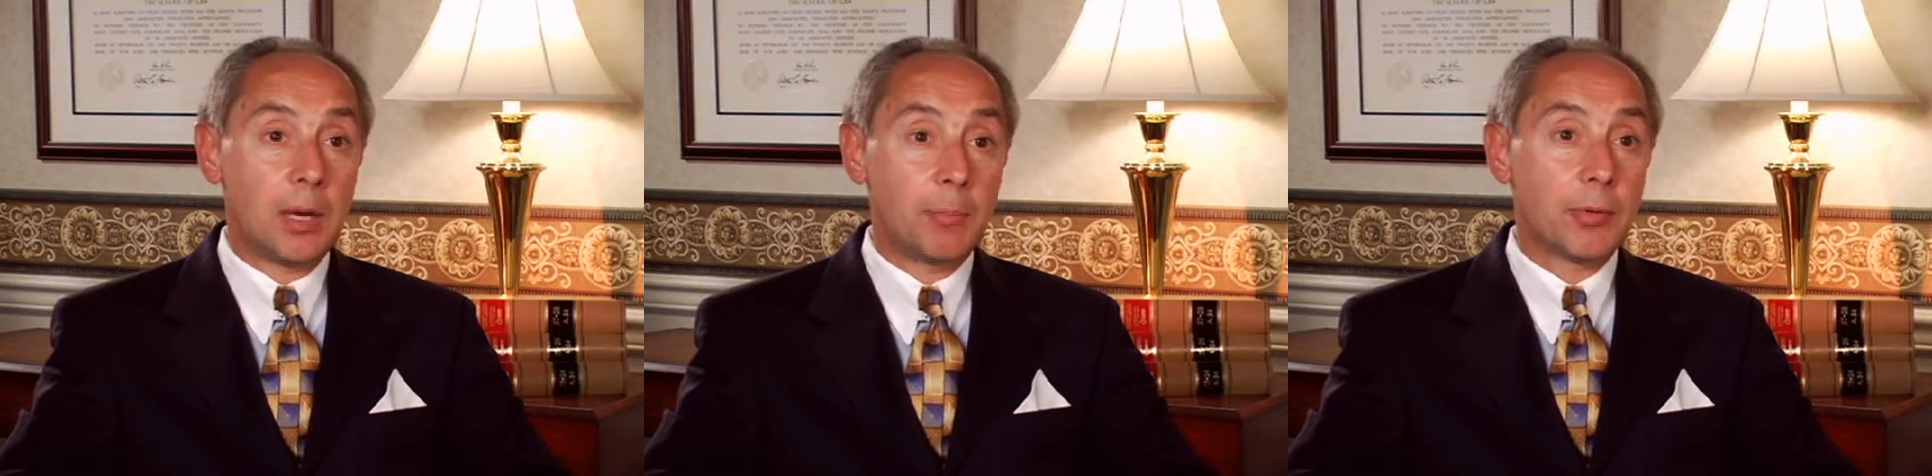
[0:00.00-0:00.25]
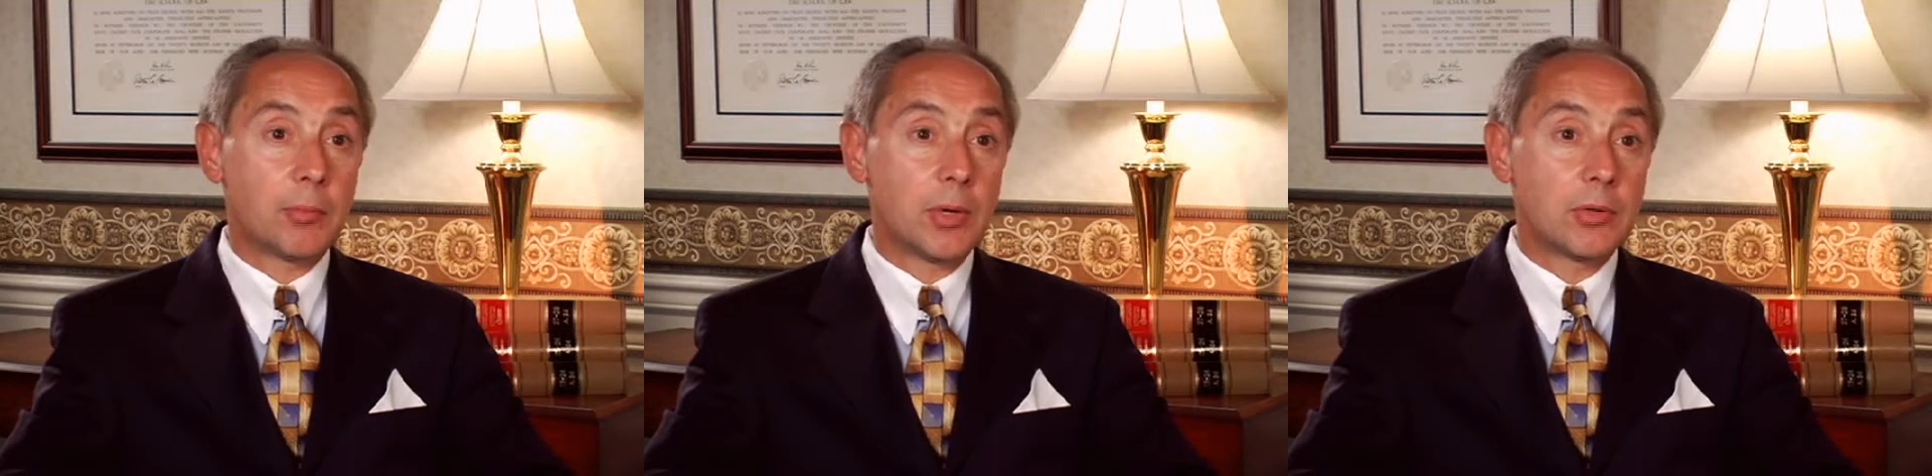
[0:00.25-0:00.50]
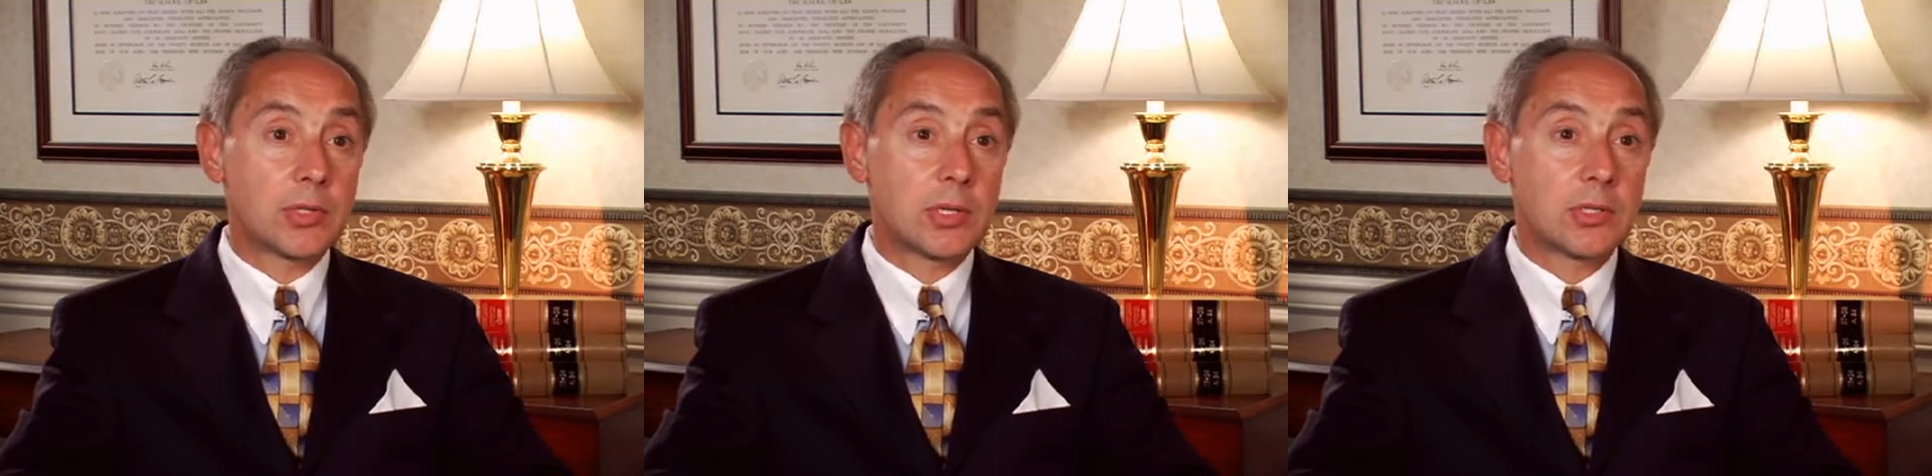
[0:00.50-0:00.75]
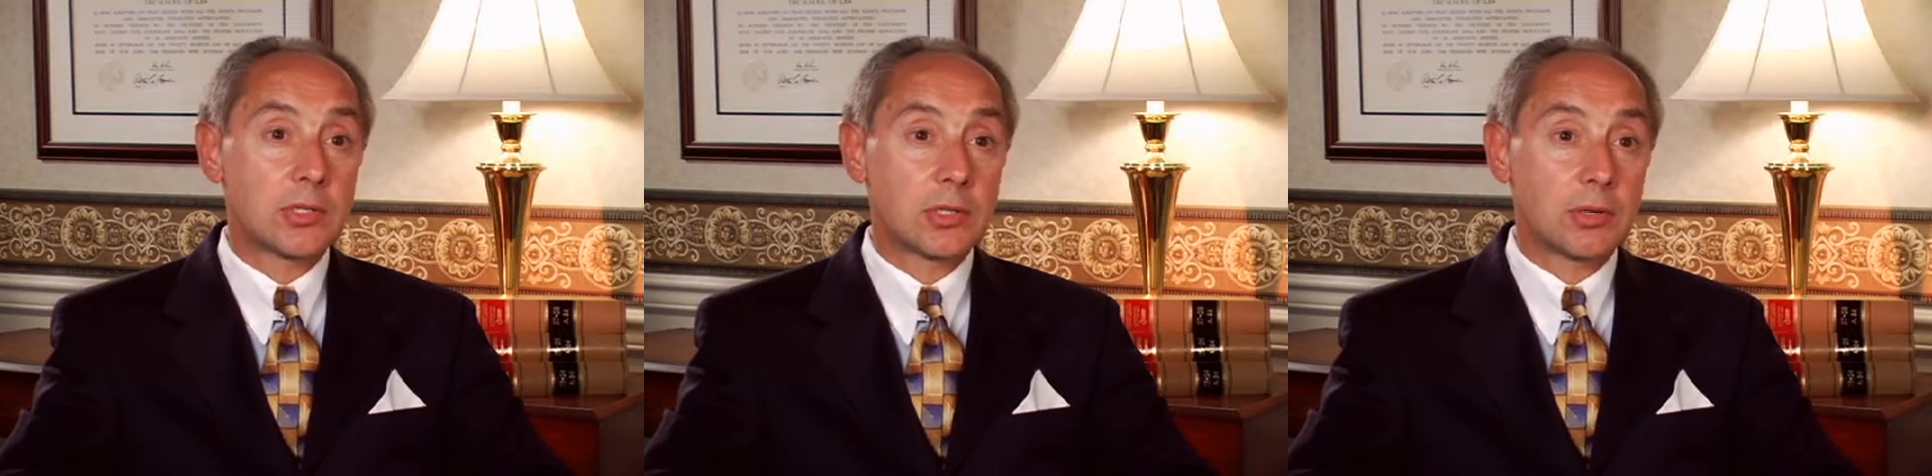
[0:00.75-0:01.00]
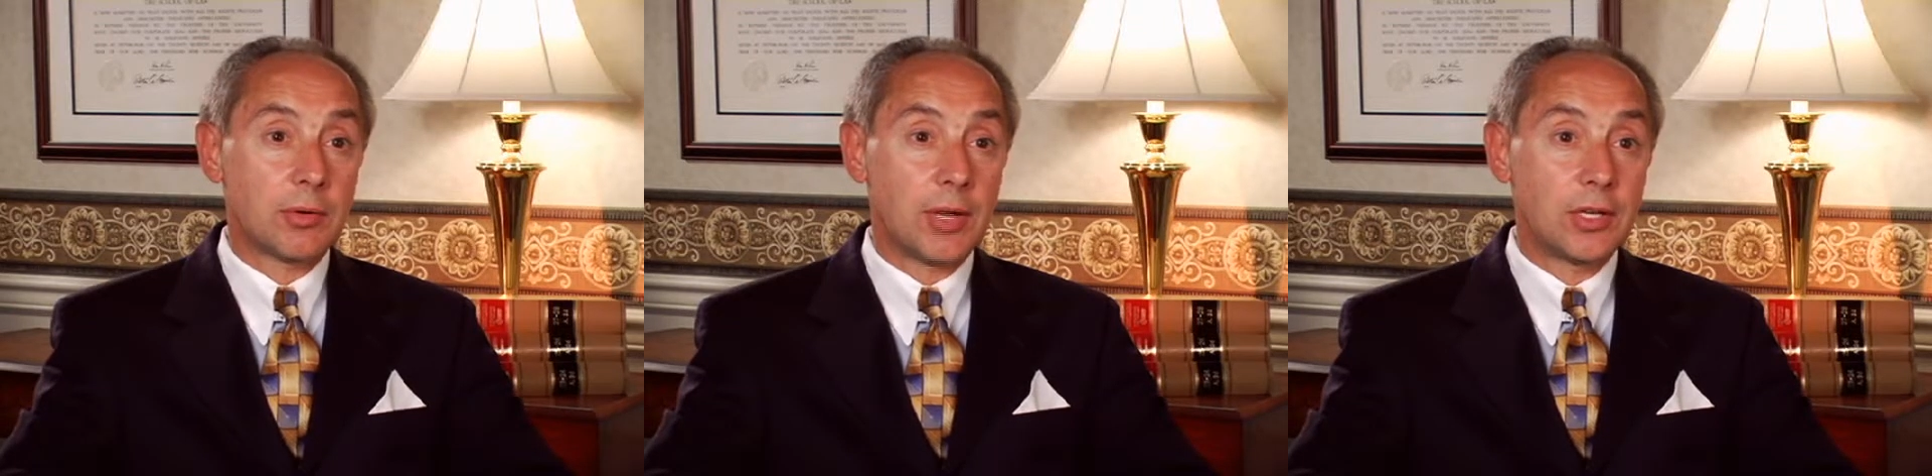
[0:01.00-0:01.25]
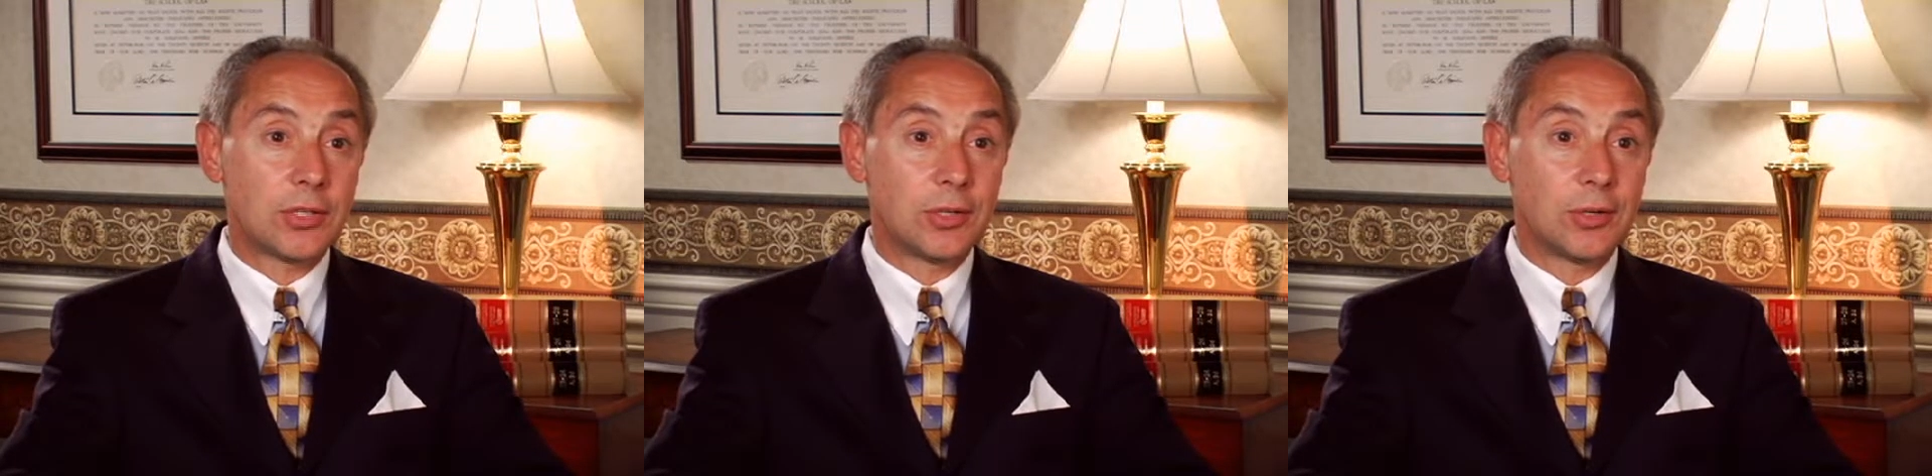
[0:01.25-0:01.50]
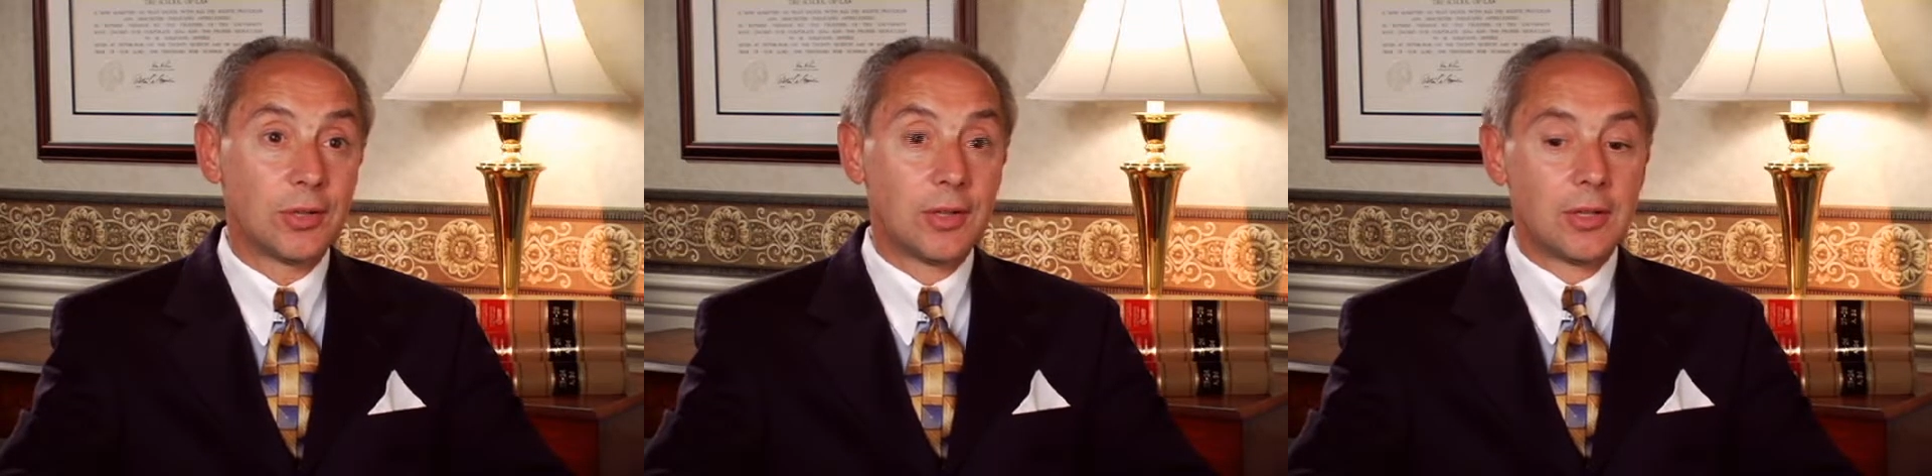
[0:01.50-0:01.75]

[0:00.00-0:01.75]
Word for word: uppermost consideration.